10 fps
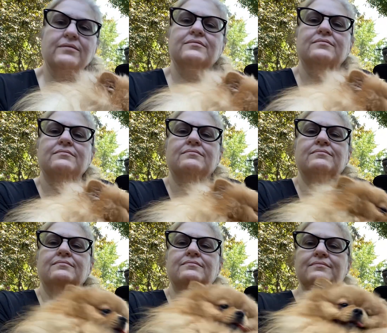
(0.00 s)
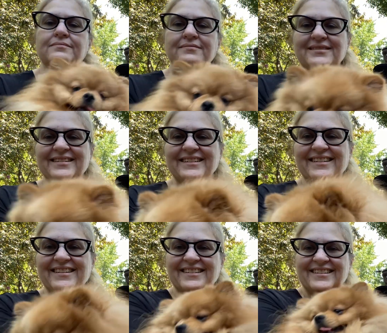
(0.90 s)

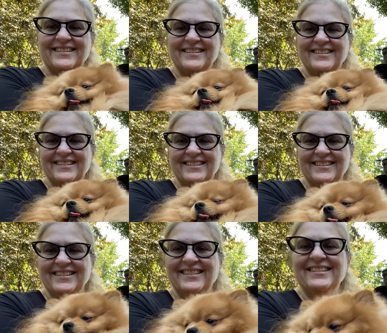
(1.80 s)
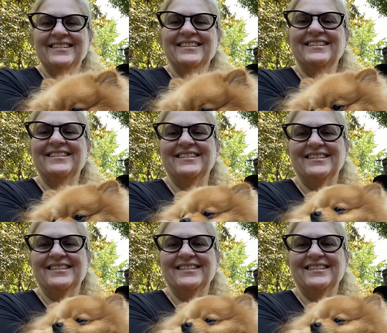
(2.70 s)
(no one is talking)